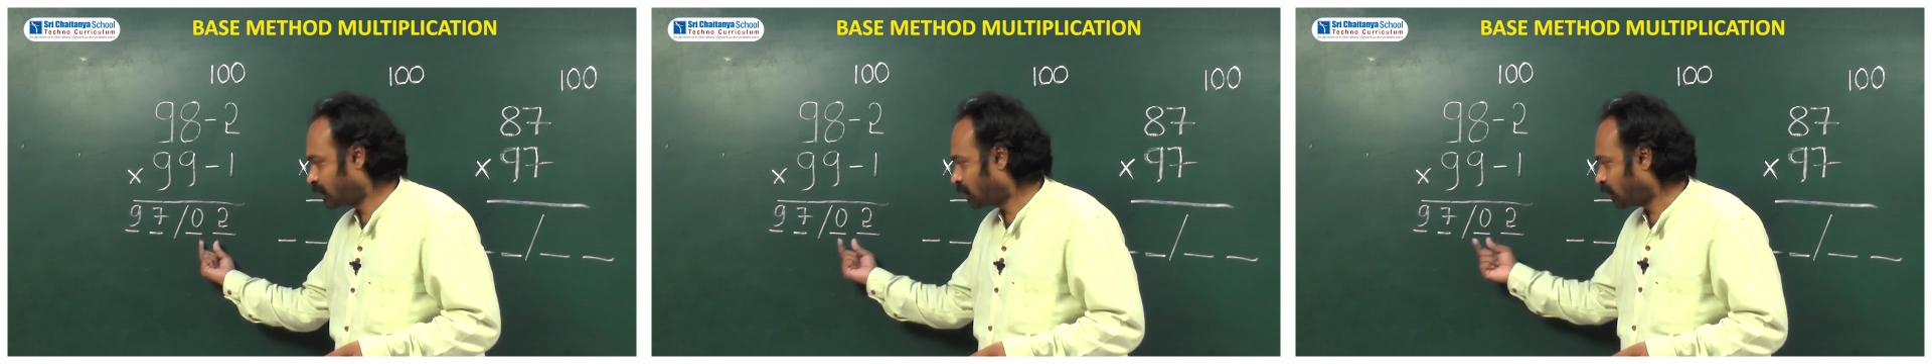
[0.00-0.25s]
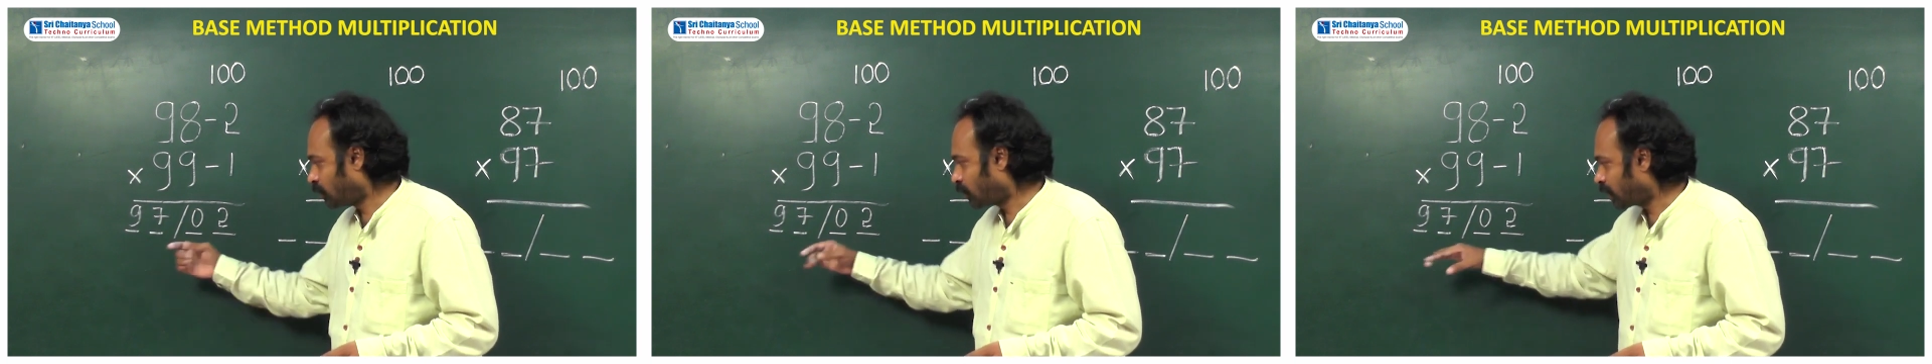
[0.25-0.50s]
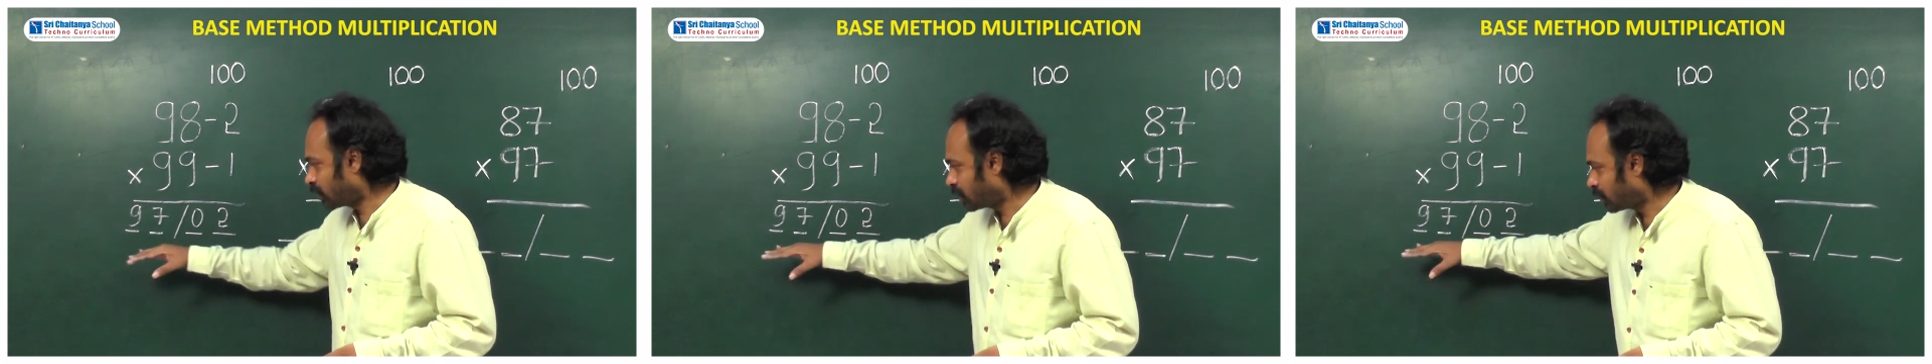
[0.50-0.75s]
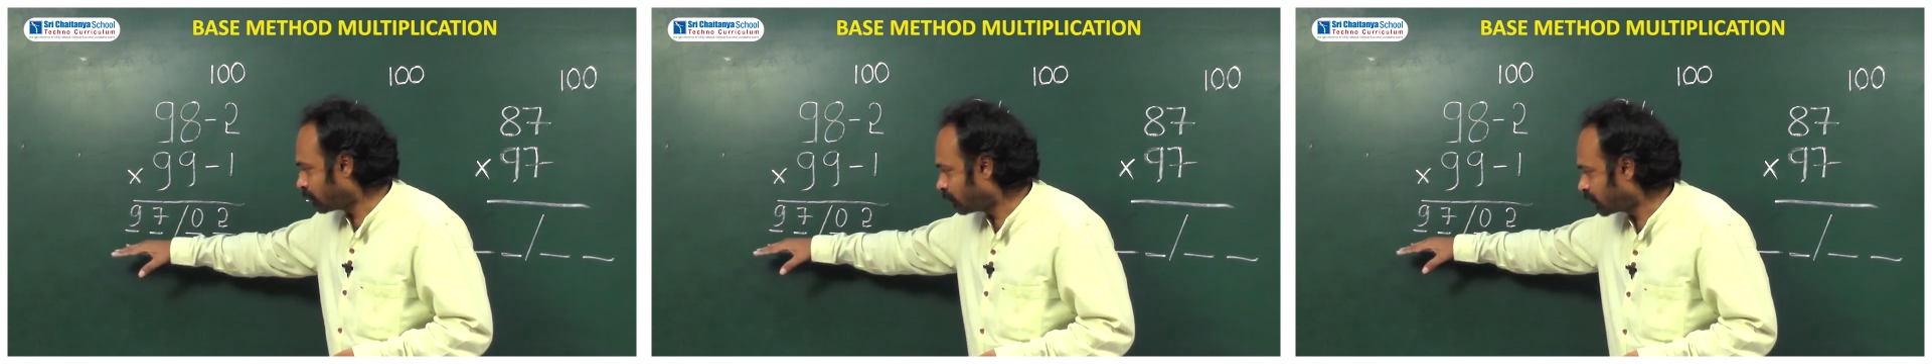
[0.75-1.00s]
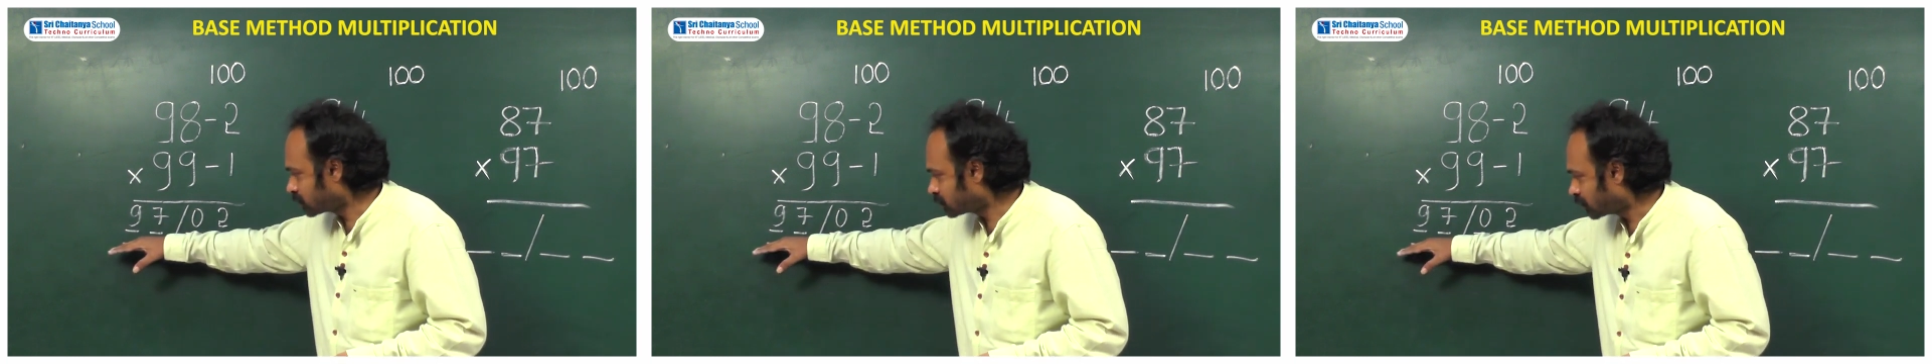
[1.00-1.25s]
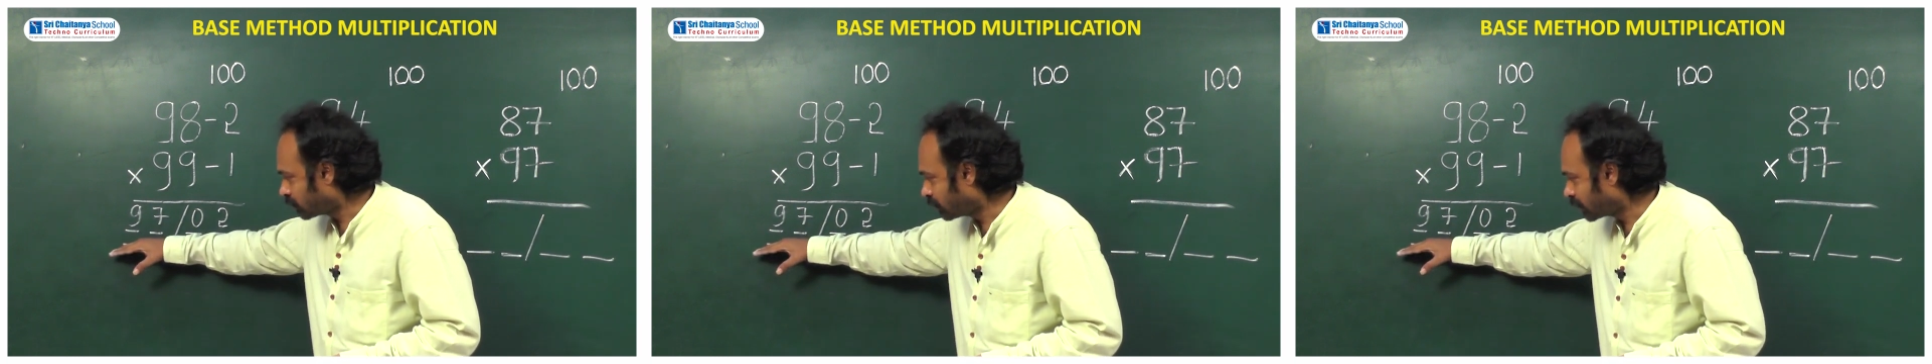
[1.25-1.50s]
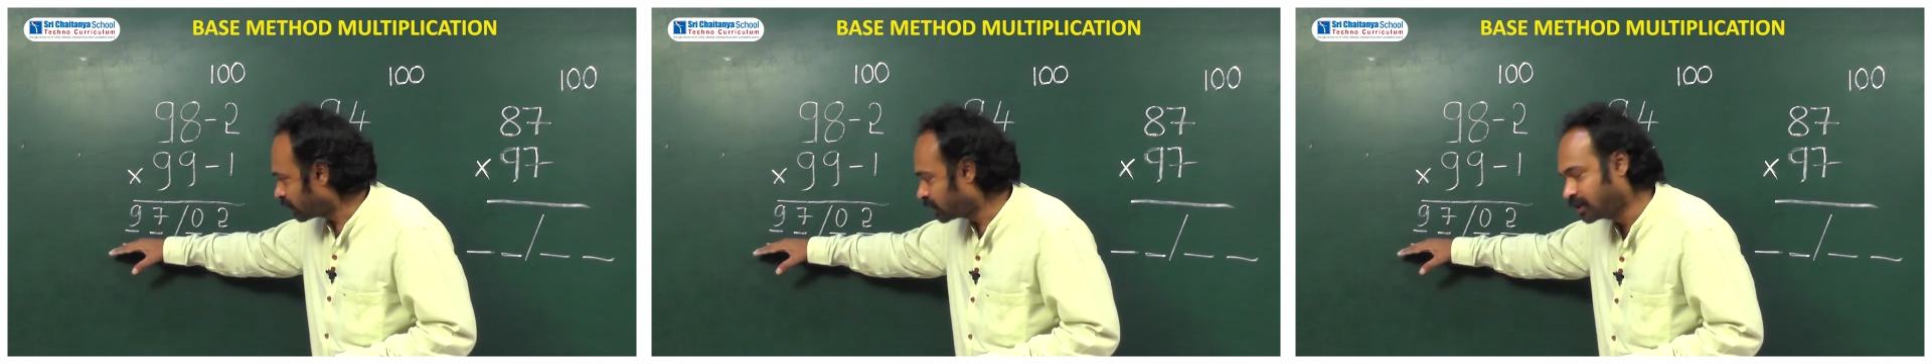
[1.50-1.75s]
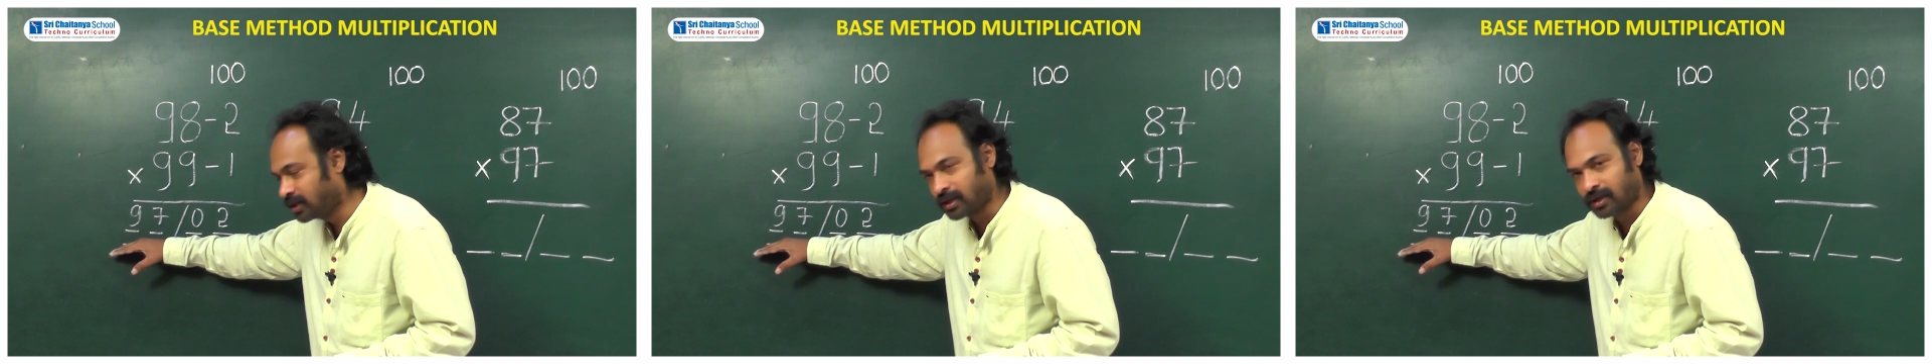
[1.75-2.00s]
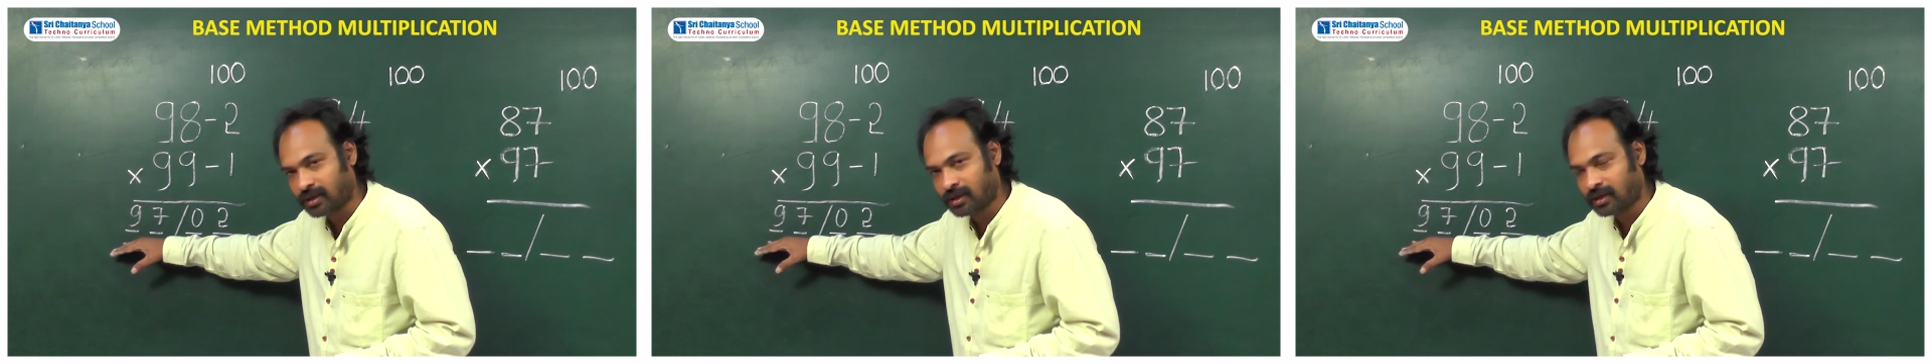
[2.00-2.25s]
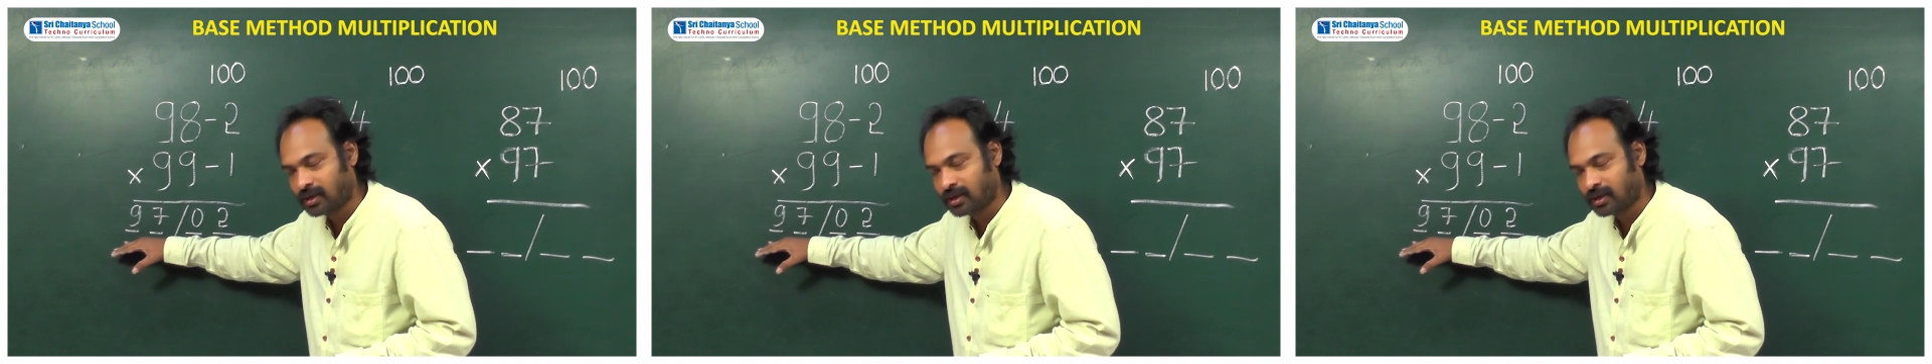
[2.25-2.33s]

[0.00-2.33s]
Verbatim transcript: Now, what are the numbers that you will get here?